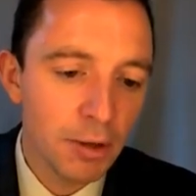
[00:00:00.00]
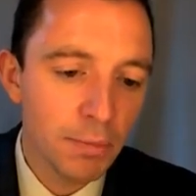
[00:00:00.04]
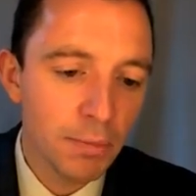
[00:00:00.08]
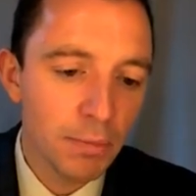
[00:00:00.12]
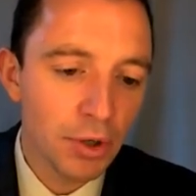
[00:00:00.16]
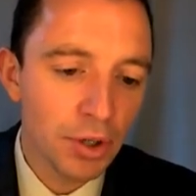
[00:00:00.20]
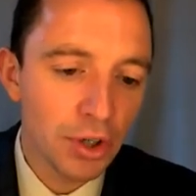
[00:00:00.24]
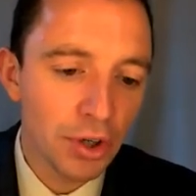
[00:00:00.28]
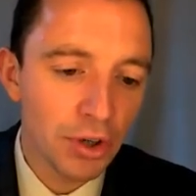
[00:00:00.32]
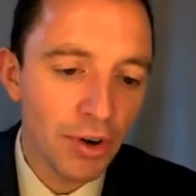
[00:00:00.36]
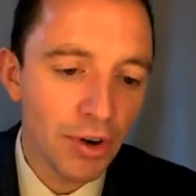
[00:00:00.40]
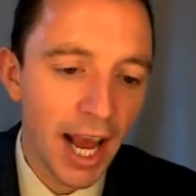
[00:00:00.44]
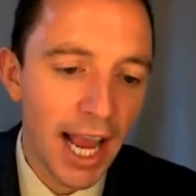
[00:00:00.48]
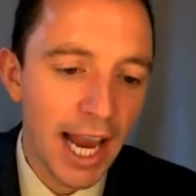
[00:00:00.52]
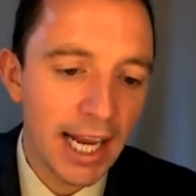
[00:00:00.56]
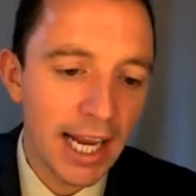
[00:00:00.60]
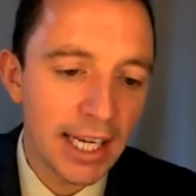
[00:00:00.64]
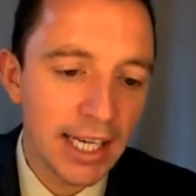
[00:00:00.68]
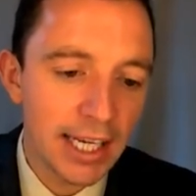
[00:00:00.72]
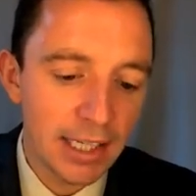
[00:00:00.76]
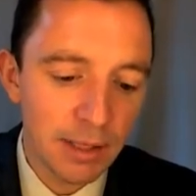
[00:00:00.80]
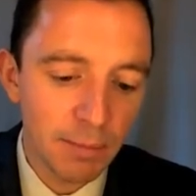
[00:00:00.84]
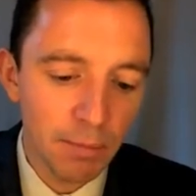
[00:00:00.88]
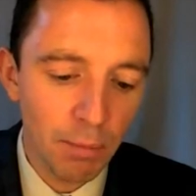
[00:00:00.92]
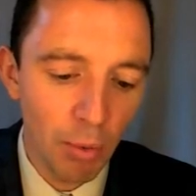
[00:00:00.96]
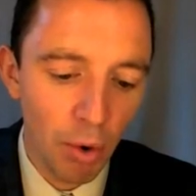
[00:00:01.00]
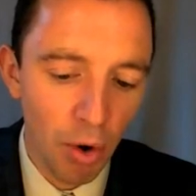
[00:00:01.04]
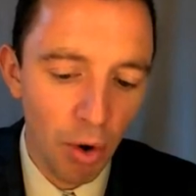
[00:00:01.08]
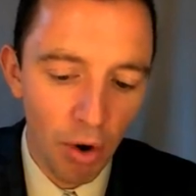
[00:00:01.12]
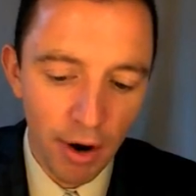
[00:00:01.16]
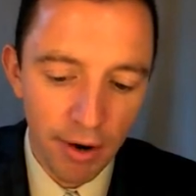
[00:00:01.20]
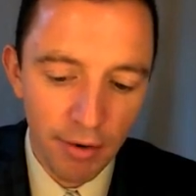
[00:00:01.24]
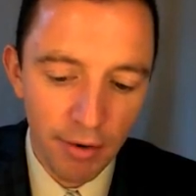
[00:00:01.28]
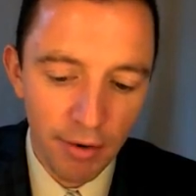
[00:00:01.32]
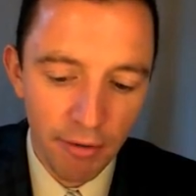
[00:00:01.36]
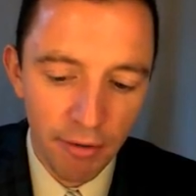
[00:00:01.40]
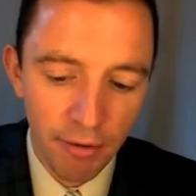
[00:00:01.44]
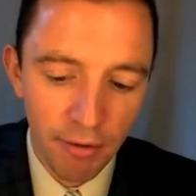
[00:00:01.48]
but grade is
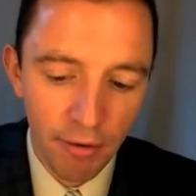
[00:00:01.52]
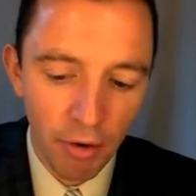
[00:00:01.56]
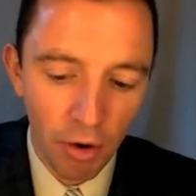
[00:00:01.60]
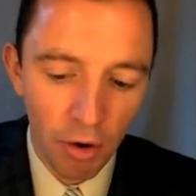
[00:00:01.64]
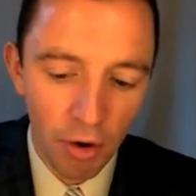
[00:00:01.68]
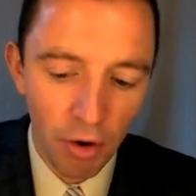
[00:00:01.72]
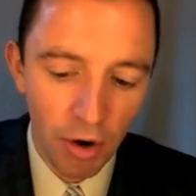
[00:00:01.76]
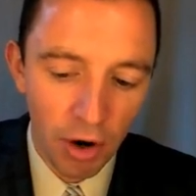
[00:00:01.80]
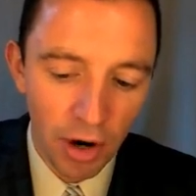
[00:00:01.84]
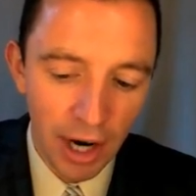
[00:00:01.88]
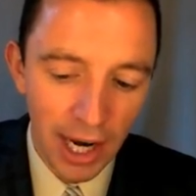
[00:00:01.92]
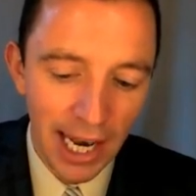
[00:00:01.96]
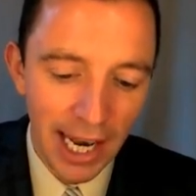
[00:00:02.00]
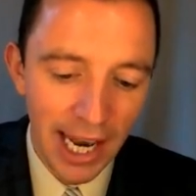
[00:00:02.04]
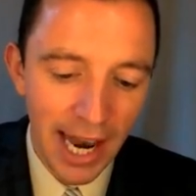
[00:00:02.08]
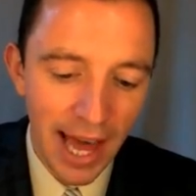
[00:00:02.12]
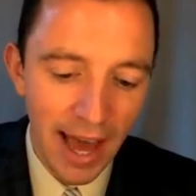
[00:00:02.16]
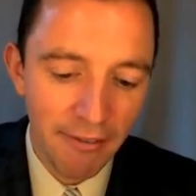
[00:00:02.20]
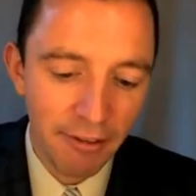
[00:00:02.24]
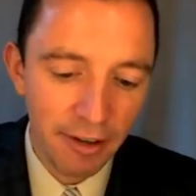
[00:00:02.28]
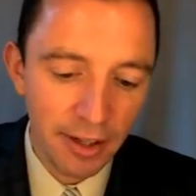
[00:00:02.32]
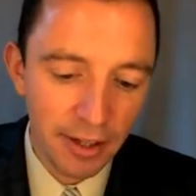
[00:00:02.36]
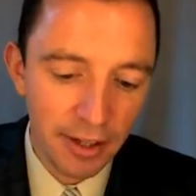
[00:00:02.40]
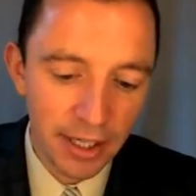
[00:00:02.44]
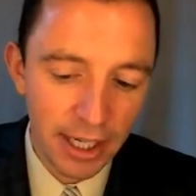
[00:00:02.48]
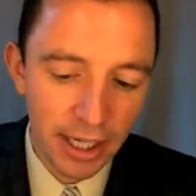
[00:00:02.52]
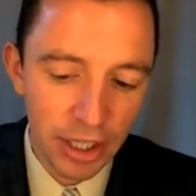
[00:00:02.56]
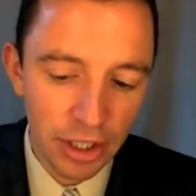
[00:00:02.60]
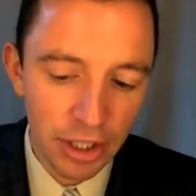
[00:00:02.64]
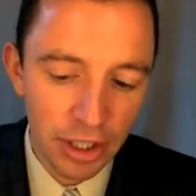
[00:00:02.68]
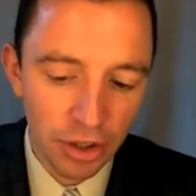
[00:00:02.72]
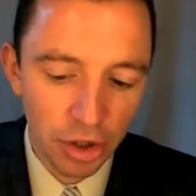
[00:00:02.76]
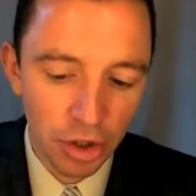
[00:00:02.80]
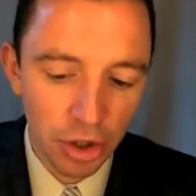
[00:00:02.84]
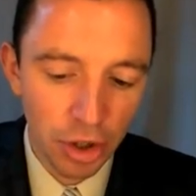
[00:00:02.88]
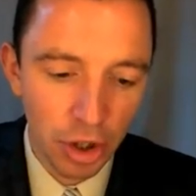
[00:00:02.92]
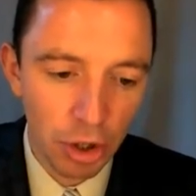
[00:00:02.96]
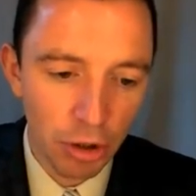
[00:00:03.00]
more for level in
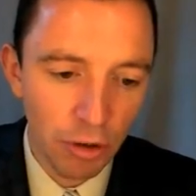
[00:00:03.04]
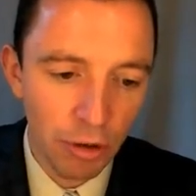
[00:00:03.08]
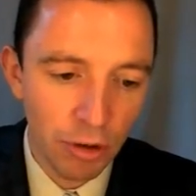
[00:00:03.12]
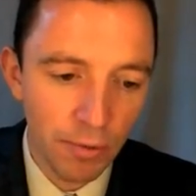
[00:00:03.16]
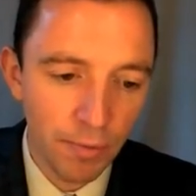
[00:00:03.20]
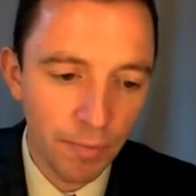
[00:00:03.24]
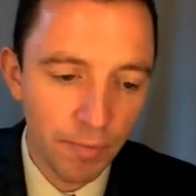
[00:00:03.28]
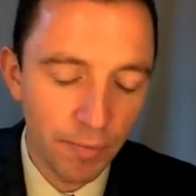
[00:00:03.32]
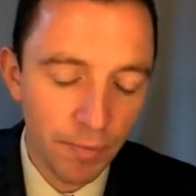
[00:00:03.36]
school